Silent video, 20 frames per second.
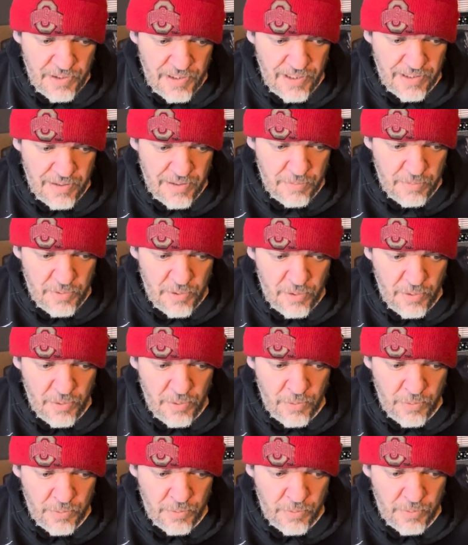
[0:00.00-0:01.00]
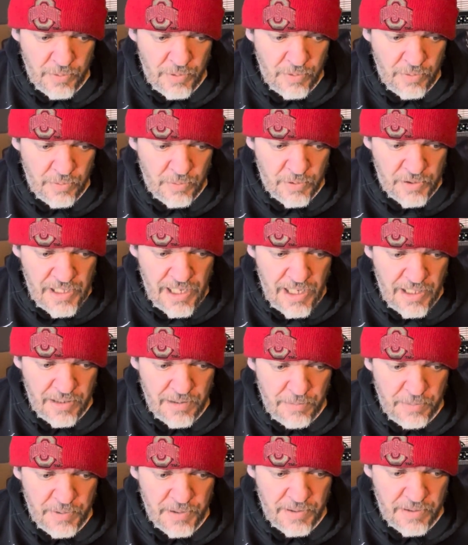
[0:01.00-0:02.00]
got them 2, you learn how to
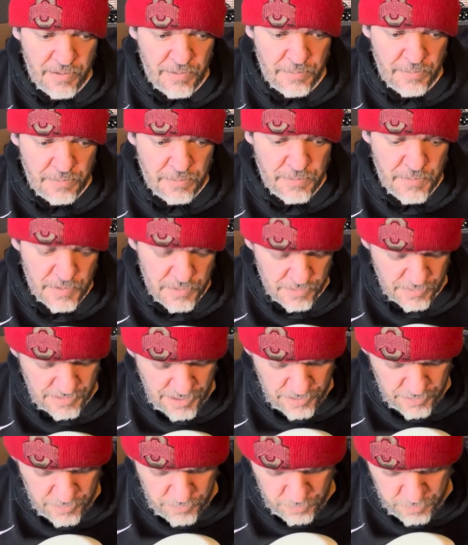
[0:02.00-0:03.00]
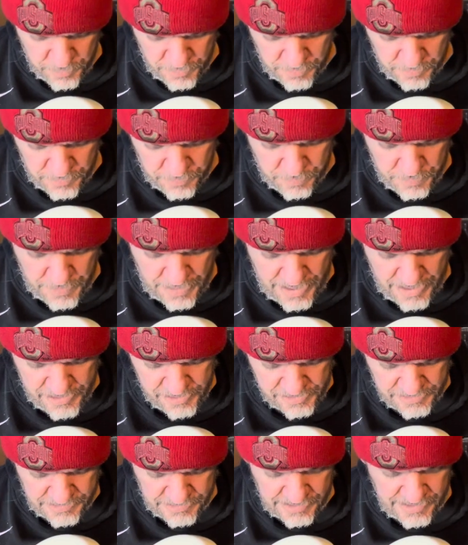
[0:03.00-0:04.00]
put them, just like you put
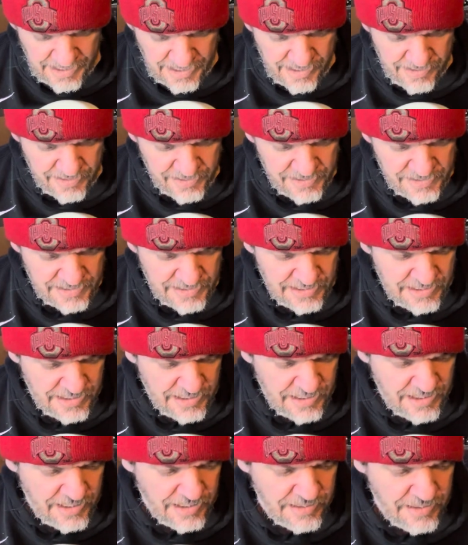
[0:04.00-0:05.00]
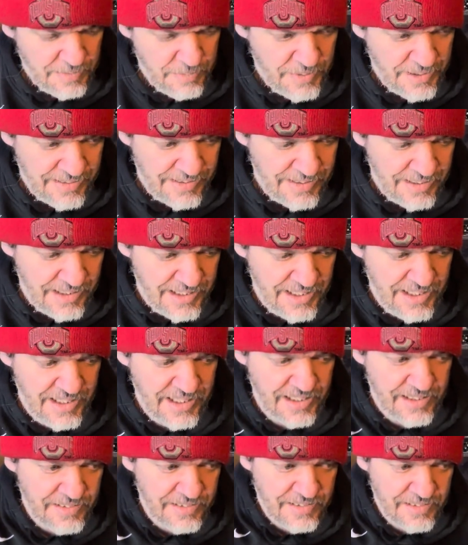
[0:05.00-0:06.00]
patterns together on the
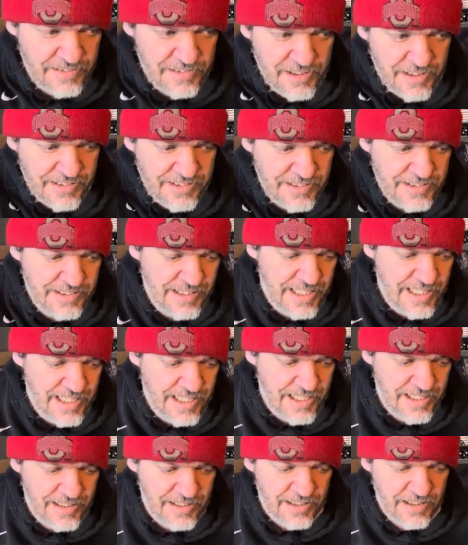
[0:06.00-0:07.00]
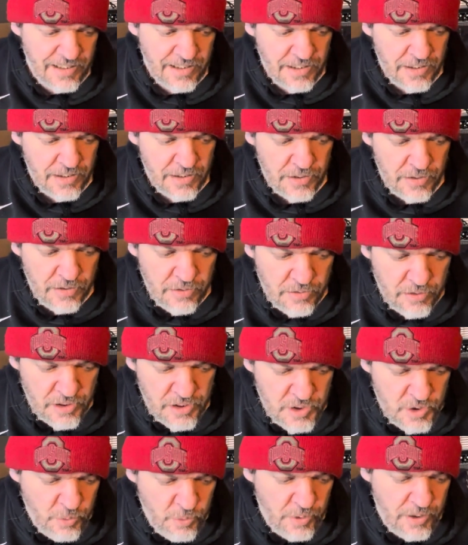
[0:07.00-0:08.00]
Mixolydian across the neck, you
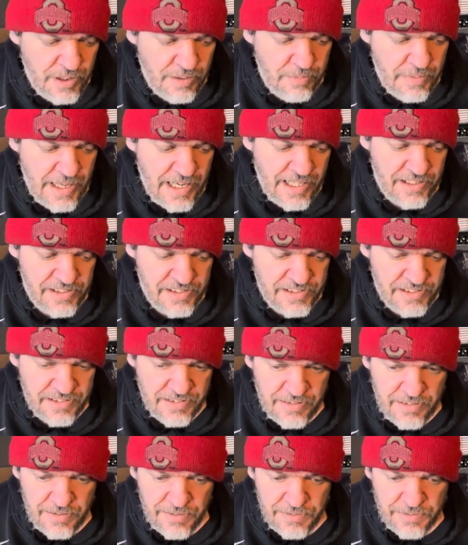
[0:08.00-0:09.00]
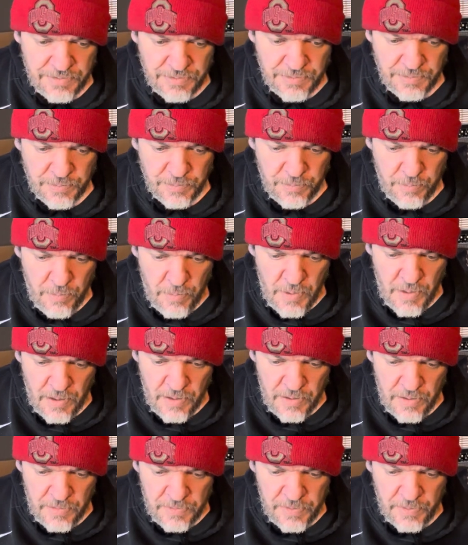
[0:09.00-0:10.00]
start joining patterns
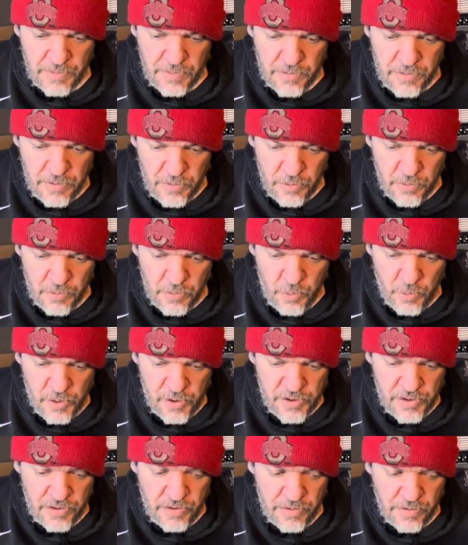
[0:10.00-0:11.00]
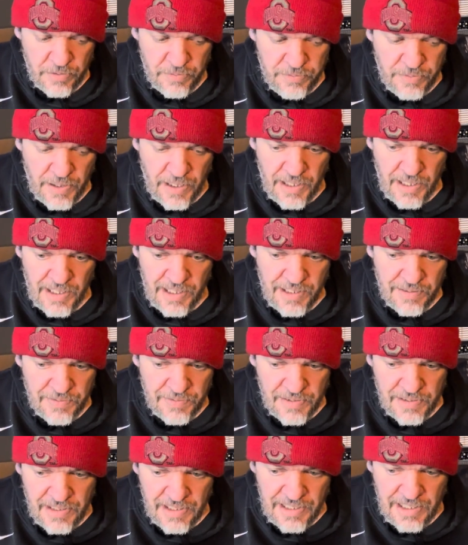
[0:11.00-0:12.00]
from the 2 chord into the 5,
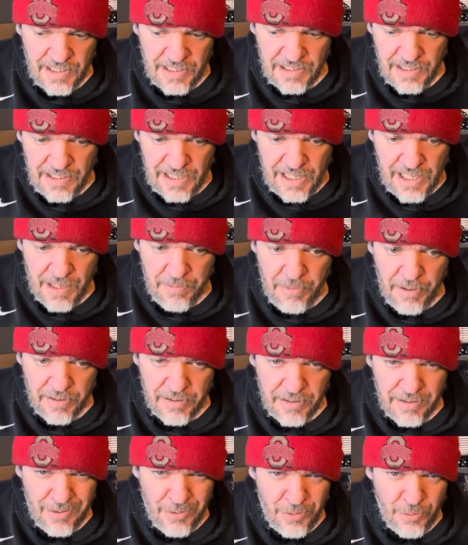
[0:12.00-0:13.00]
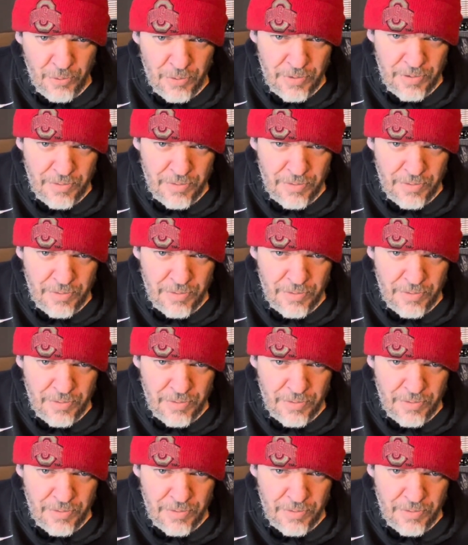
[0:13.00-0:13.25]
and the thing about the 2 and the